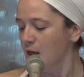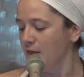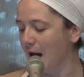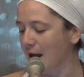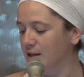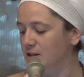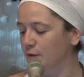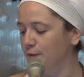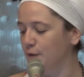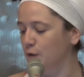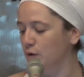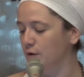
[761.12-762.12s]
That is the
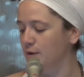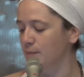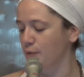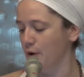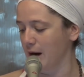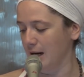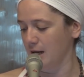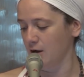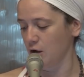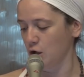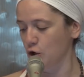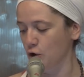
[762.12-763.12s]
food of the
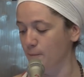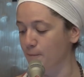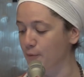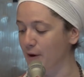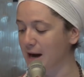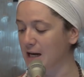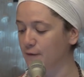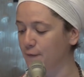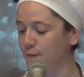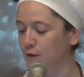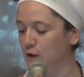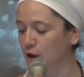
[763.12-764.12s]
brain. Your brain
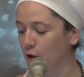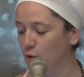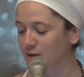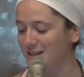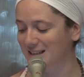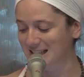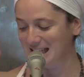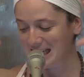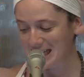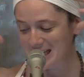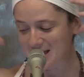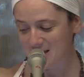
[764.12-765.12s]
floats
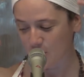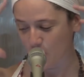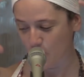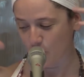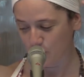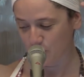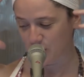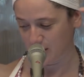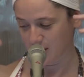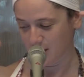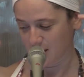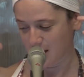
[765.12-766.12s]
in the
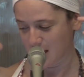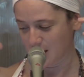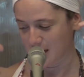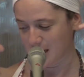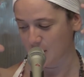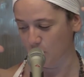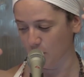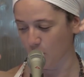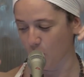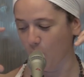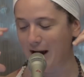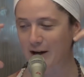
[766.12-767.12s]
oja, and it
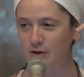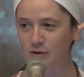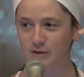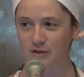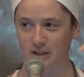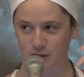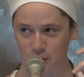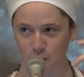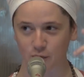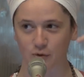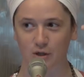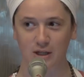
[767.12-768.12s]
requires
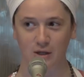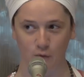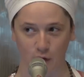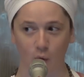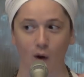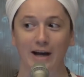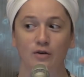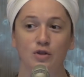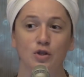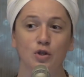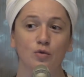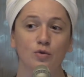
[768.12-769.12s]

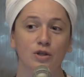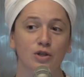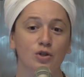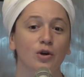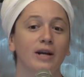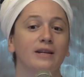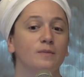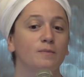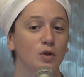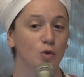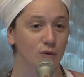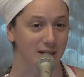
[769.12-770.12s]
you to
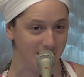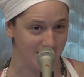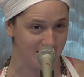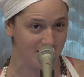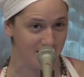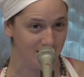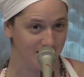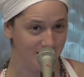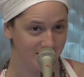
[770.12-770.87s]
transmute it.